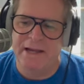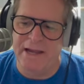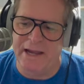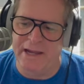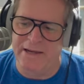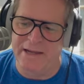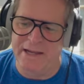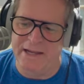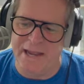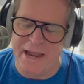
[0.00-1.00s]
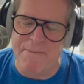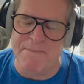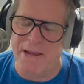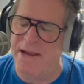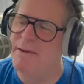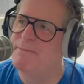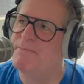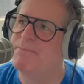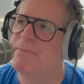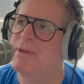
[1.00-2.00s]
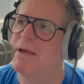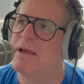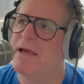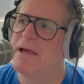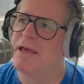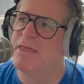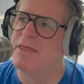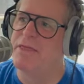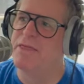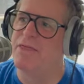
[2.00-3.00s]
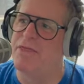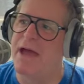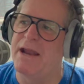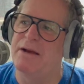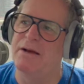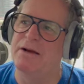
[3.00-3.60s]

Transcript: And it hit me that